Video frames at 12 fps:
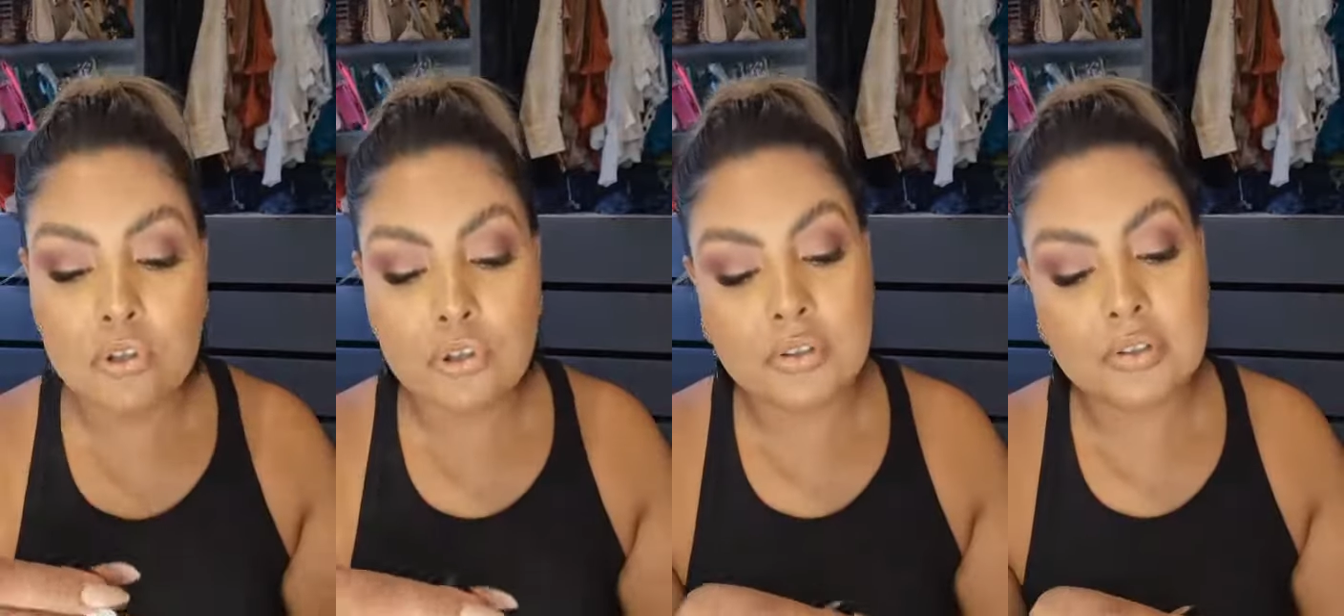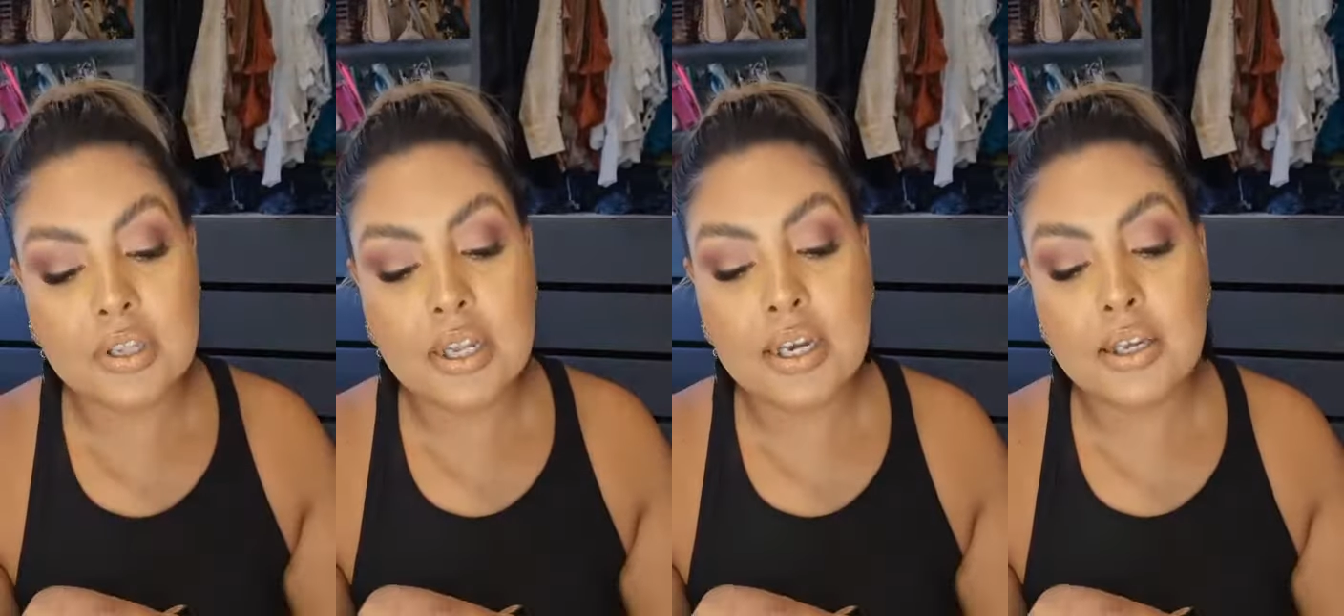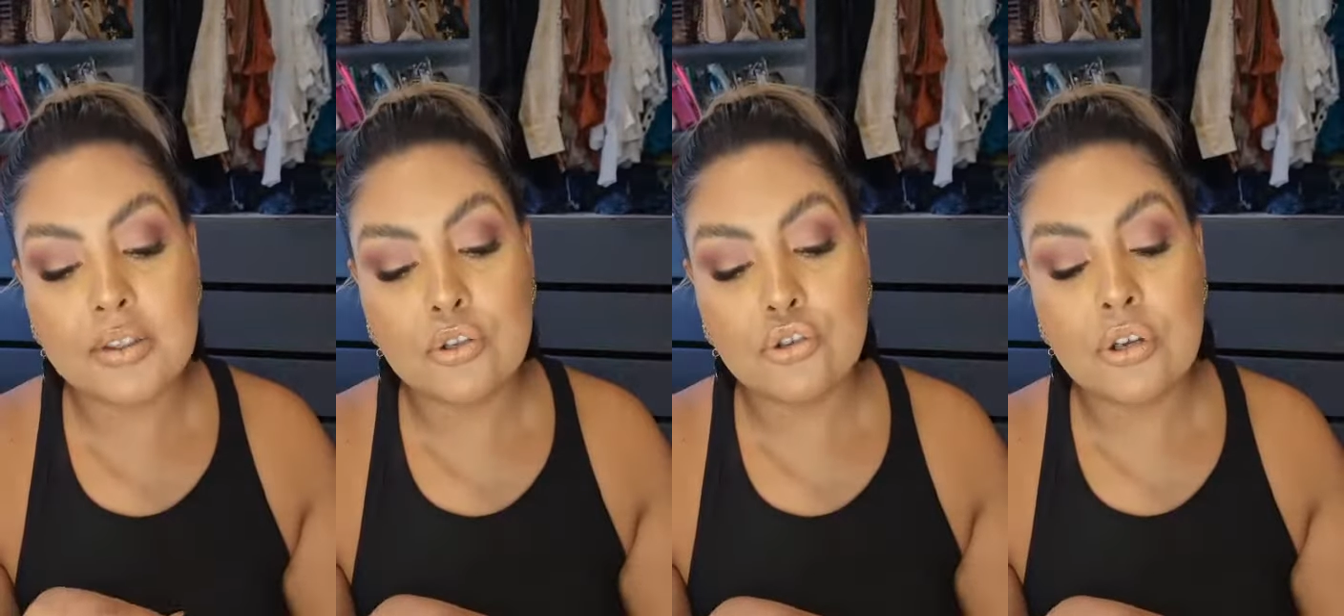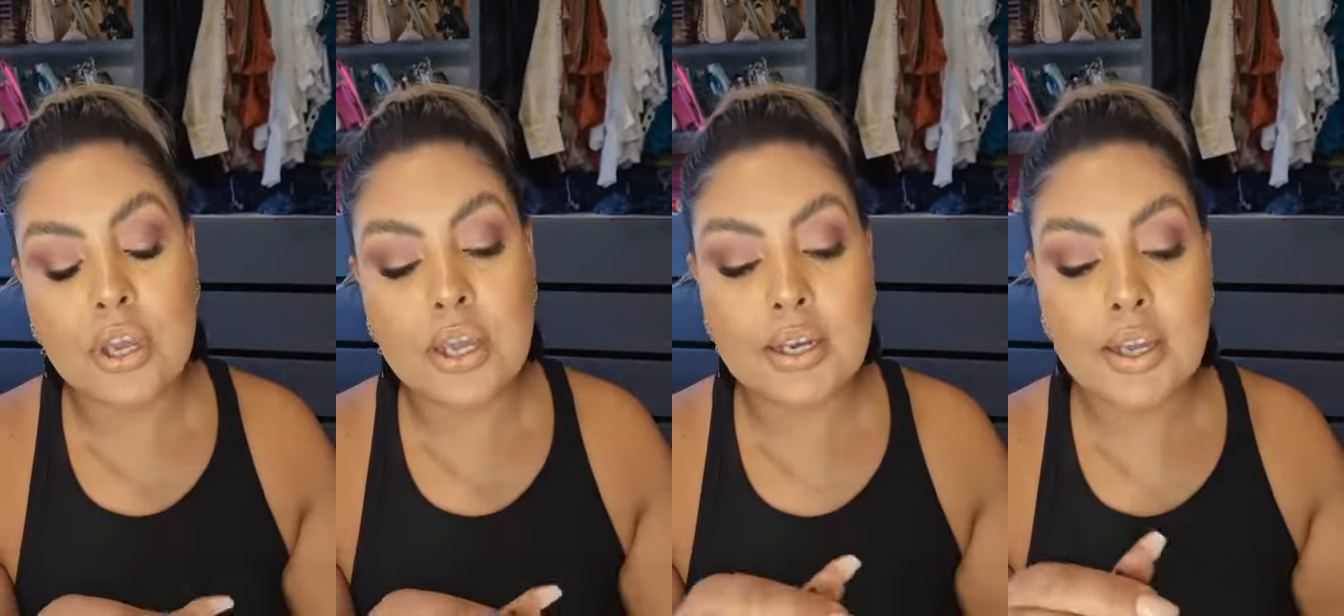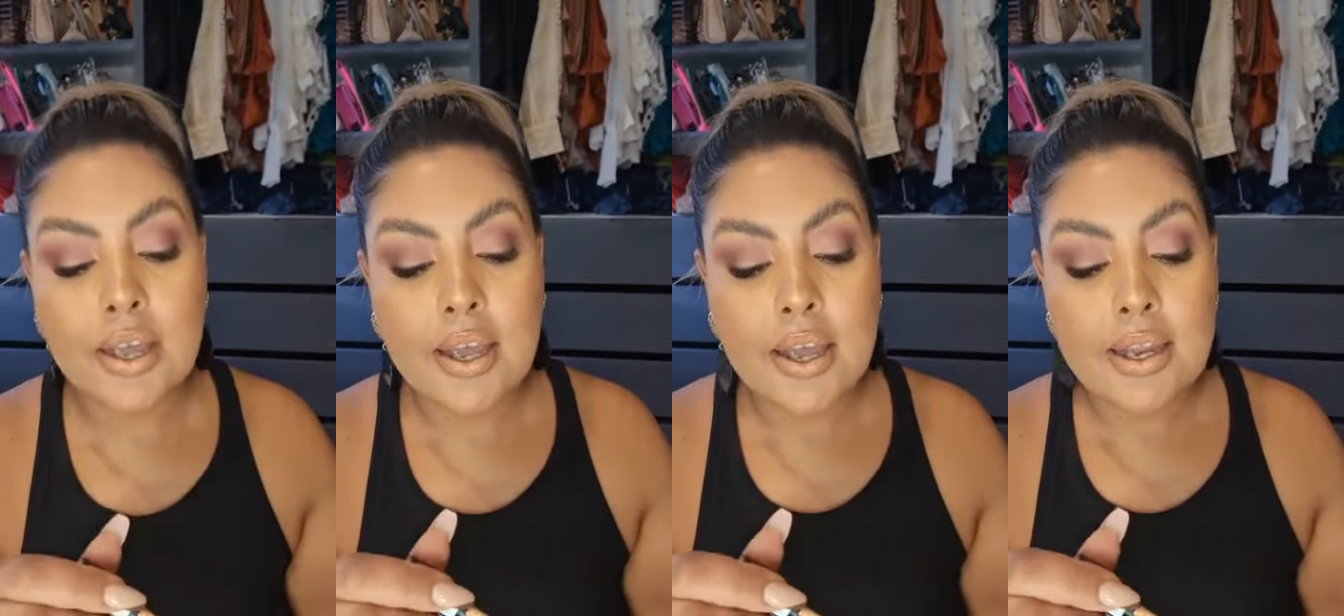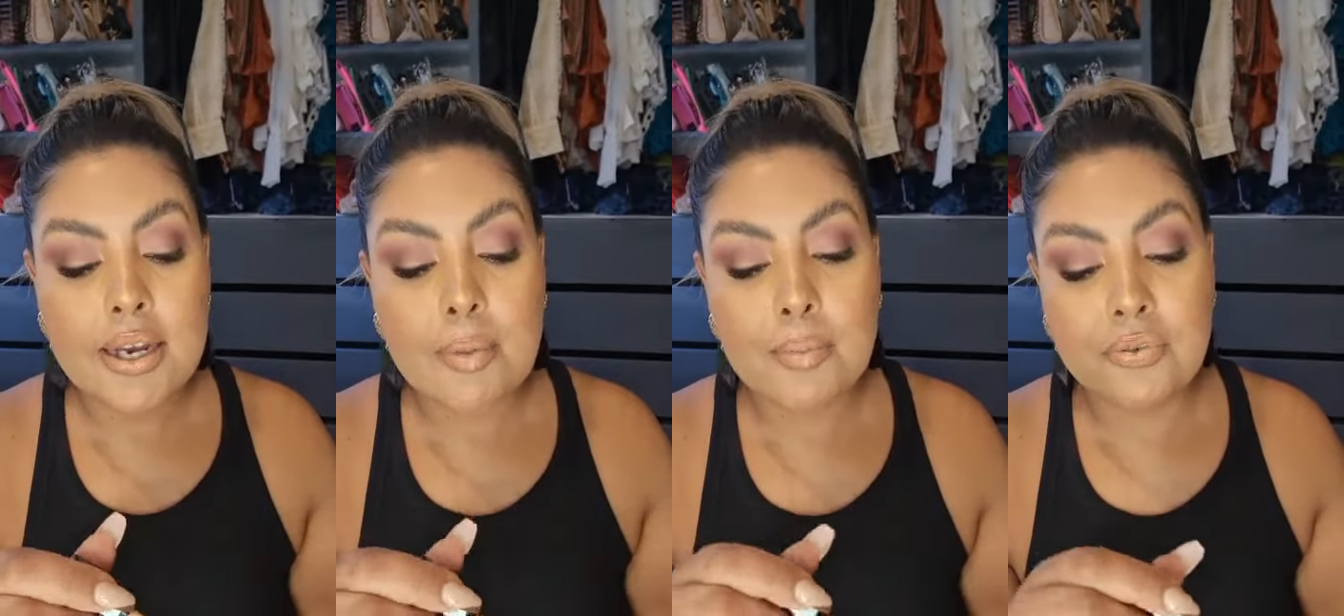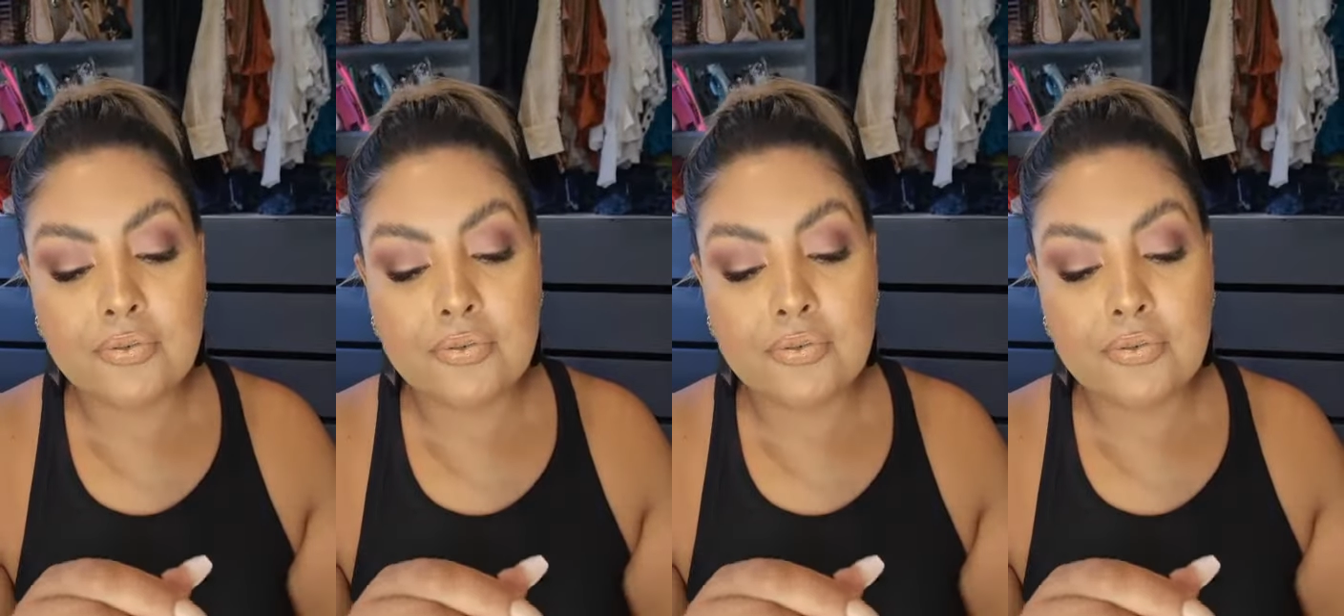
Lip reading: Concealer in the shade number